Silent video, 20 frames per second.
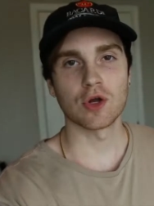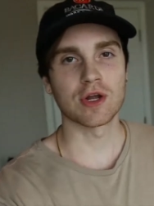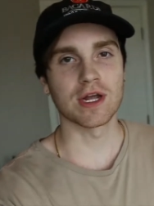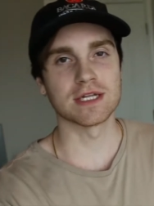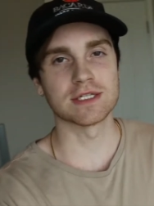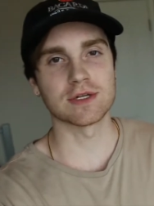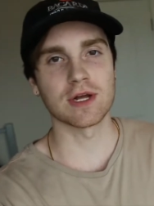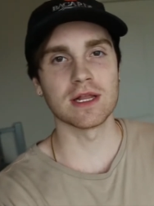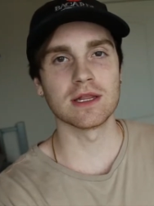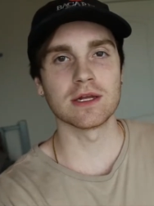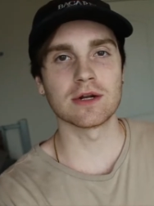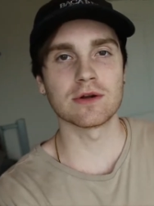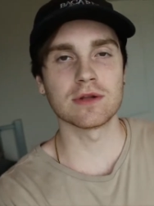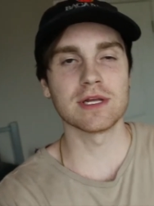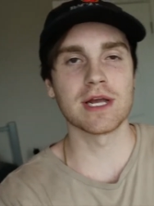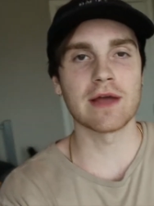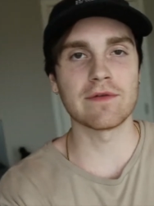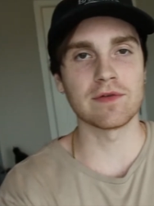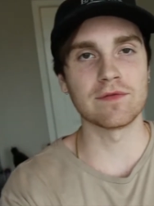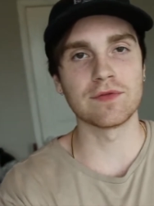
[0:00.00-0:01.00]
Okay, so I literally
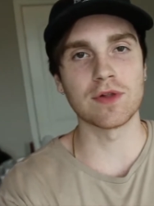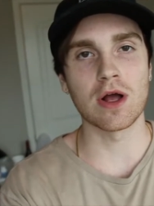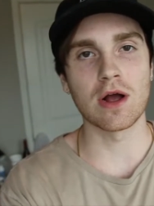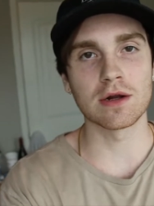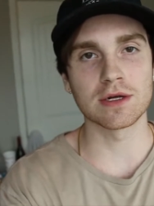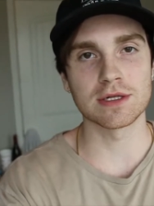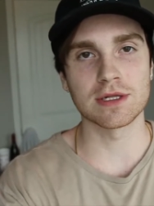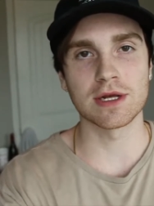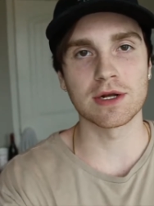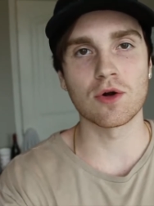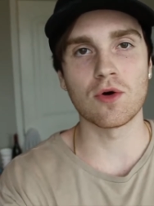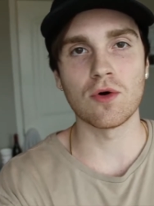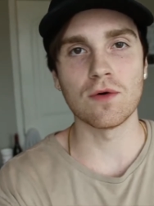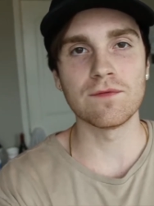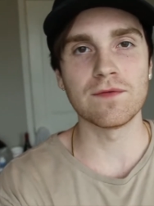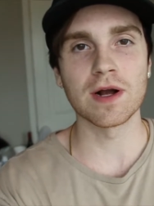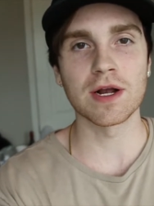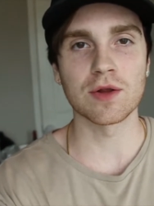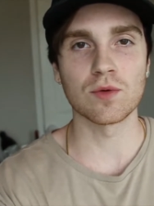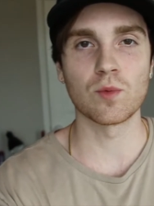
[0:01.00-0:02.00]
haven't vlogged in like a whole
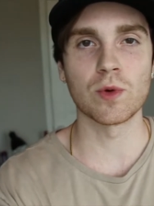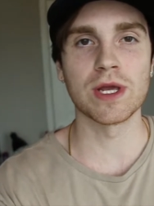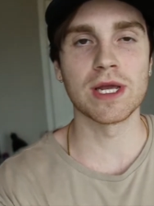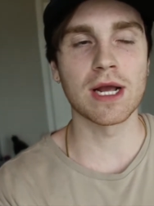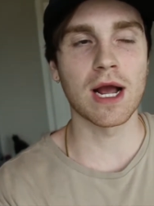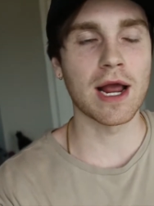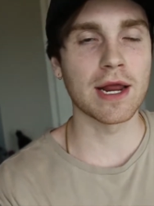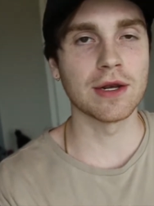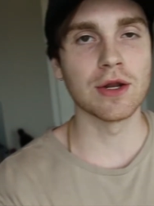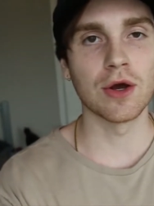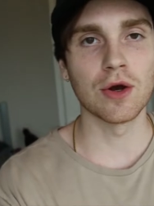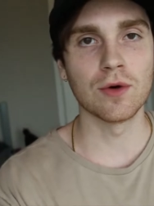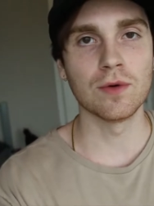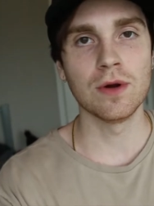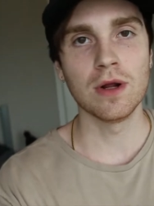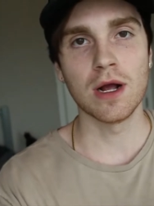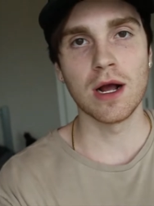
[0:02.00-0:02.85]
fucking week, I know.